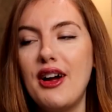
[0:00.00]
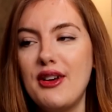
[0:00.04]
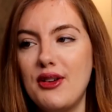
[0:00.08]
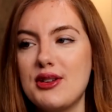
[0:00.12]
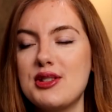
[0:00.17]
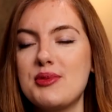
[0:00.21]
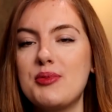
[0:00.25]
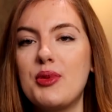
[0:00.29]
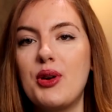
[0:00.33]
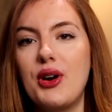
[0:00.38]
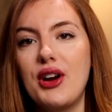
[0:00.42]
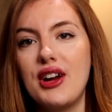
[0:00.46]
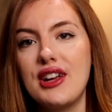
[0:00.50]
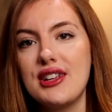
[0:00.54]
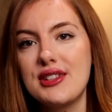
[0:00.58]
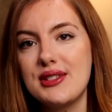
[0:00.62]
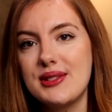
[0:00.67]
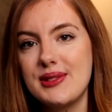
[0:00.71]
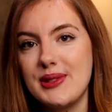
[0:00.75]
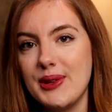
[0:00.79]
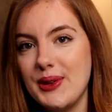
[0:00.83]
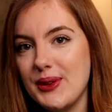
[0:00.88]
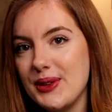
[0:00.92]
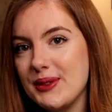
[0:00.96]
a lot more
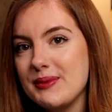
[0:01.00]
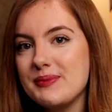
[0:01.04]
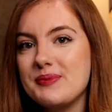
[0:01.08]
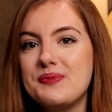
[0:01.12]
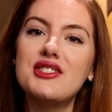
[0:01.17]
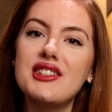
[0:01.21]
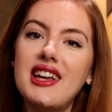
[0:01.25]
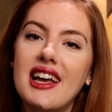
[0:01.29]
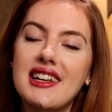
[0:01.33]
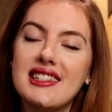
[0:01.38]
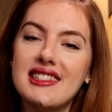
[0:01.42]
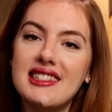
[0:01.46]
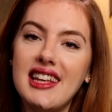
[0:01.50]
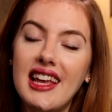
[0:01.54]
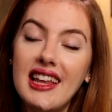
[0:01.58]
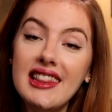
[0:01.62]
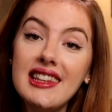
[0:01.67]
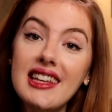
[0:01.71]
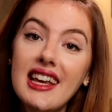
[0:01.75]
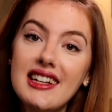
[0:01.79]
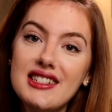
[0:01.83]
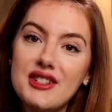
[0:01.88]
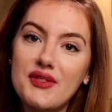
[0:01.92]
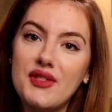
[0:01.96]
soon. So yes, in
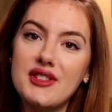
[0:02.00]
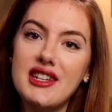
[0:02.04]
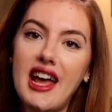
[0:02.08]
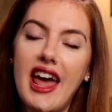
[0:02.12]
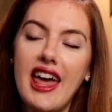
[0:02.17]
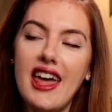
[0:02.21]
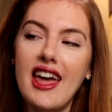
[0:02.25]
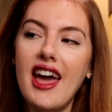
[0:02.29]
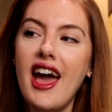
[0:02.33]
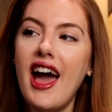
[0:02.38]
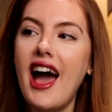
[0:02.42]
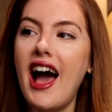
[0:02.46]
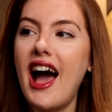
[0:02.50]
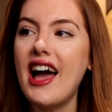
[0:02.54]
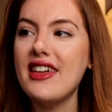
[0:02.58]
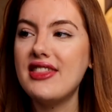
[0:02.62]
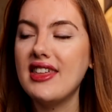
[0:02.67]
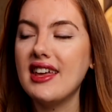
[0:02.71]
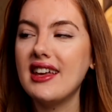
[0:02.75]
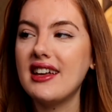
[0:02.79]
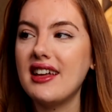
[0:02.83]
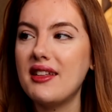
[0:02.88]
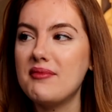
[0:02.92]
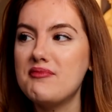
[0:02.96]
the end of the day, I
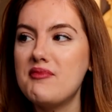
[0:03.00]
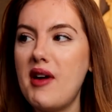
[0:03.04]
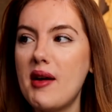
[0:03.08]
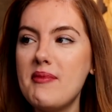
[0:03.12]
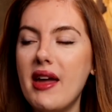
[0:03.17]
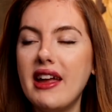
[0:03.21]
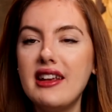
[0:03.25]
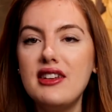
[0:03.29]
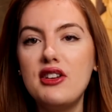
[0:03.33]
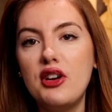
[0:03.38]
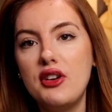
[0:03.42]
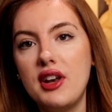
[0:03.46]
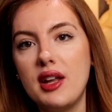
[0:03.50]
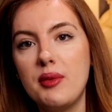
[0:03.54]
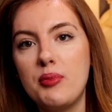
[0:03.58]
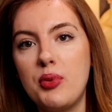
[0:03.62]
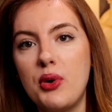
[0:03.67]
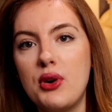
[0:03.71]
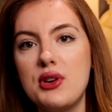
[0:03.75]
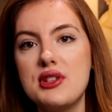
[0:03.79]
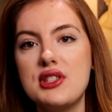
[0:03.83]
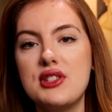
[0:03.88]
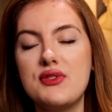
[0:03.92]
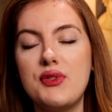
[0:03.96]
think my main learning
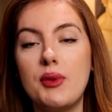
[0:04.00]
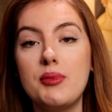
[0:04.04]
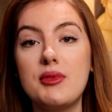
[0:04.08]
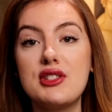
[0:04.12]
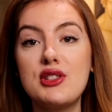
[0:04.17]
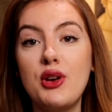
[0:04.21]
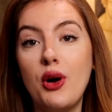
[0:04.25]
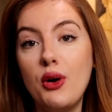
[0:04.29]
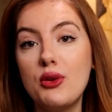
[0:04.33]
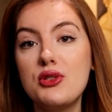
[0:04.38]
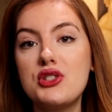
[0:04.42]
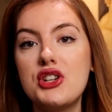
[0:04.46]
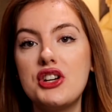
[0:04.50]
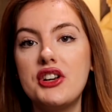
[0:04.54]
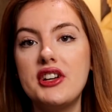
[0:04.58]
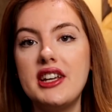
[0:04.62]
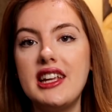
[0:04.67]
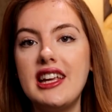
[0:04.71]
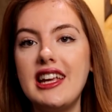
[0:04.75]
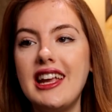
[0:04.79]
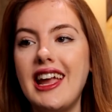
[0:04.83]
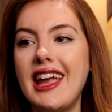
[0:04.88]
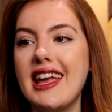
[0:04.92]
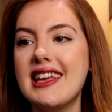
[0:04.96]
points from this whole
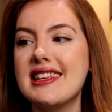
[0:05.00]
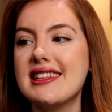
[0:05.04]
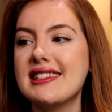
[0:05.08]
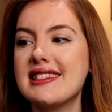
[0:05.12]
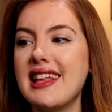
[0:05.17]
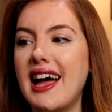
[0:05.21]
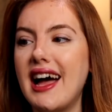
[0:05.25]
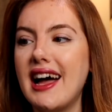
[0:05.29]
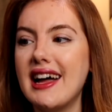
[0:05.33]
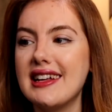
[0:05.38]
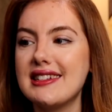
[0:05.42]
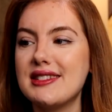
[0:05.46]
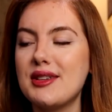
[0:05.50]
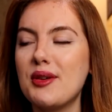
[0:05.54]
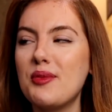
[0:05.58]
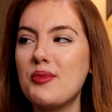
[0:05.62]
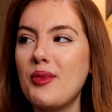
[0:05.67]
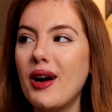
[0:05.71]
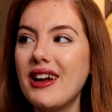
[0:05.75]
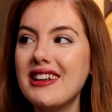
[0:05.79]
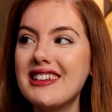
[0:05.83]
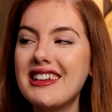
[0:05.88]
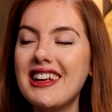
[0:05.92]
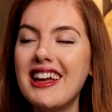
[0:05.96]
journey is that,
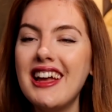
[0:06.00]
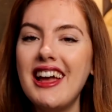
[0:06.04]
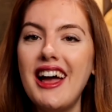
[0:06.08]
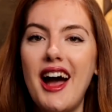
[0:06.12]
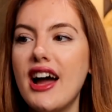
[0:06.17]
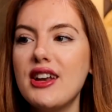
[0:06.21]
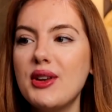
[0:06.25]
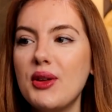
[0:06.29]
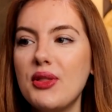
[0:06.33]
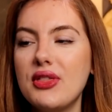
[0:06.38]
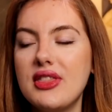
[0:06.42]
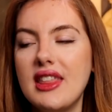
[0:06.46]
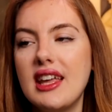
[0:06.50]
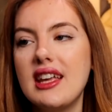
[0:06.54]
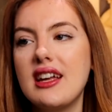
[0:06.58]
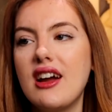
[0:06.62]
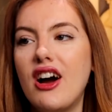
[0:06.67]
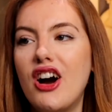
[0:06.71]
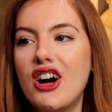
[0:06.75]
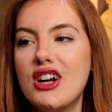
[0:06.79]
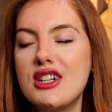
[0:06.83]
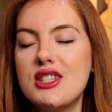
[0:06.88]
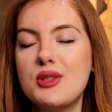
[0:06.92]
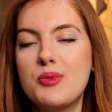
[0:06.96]
one, I don't think
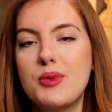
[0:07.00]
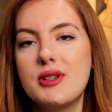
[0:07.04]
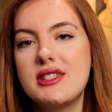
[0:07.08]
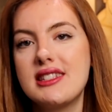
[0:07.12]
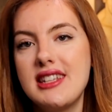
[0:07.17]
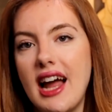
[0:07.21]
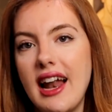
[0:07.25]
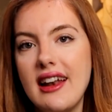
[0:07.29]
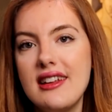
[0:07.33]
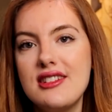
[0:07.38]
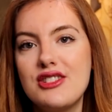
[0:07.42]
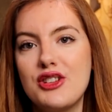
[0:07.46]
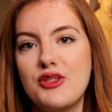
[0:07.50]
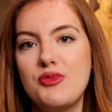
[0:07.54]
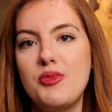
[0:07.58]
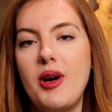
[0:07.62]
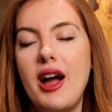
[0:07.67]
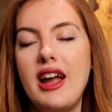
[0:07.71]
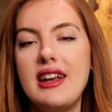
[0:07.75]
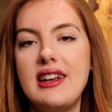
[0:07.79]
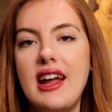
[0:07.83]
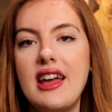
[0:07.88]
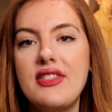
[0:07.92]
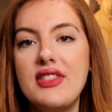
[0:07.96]
art was a talent of
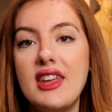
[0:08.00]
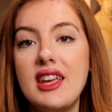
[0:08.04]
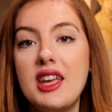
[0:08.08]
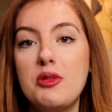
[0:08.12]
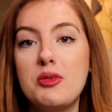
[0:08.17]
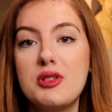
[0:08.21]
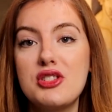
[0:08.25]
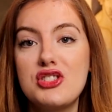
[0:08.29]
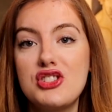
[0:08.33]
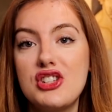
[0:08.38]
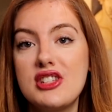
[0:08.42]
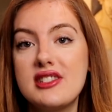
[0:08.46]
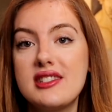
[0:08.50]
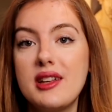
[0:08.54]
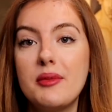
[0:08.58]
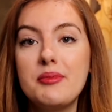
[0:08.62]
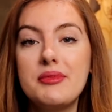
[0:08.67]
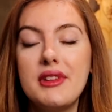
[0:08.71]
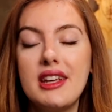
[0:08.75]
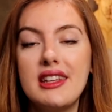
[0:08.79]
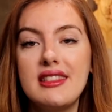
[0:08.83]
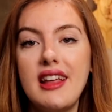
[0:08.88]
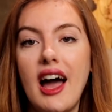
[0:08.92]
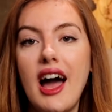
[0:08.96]
mine. I think it was just
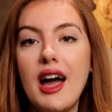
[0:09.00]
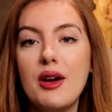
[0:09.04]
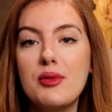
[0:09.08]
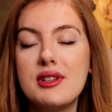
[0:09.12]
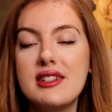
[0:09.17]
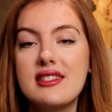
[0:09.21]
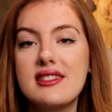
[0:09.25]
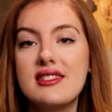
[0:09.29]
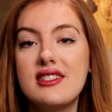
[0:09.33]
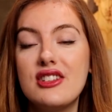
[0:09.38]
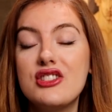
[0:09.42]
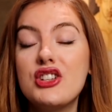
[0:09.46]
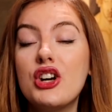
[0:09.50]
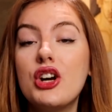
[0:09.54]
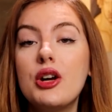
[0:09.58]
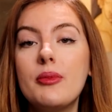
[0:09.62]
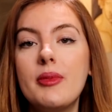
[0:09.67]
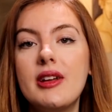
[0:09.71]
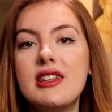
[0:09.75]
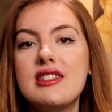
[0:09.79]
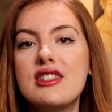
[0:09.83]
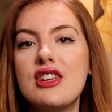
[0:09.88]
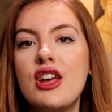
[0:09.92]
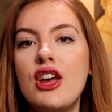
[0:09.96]
something that I was
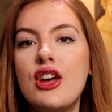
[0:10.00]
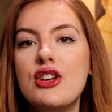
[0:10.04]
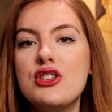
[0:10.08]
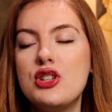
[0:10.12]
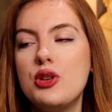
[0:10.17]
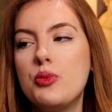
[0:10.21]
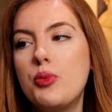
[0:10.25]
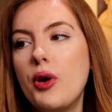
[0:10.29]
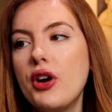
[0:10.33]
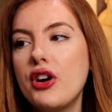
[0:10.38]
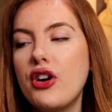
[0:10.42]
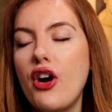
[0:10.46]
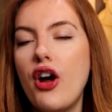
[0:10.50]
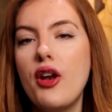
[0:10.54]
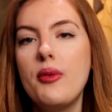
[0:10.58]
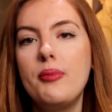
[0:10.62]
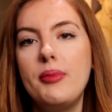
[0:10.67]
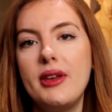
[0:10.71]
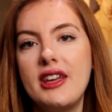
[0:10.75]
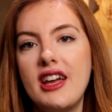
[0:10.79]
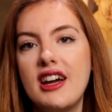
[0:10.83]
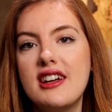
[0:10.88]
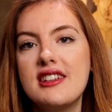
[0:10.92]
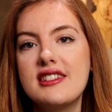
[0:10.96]
determined to work on
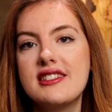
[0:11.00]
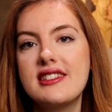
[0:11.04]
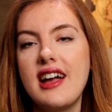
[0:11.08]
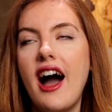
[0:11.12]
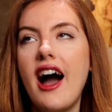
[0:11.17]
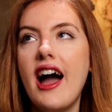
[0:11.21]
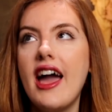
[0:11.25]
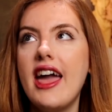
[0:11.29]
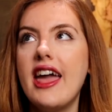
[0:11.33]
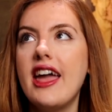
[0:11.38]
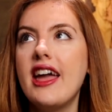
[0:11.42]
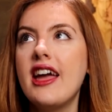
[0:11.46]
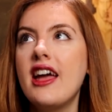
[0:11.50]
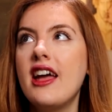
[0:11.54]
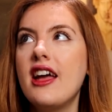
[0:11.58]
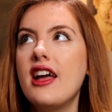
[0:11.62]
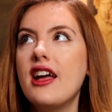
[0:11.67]
because I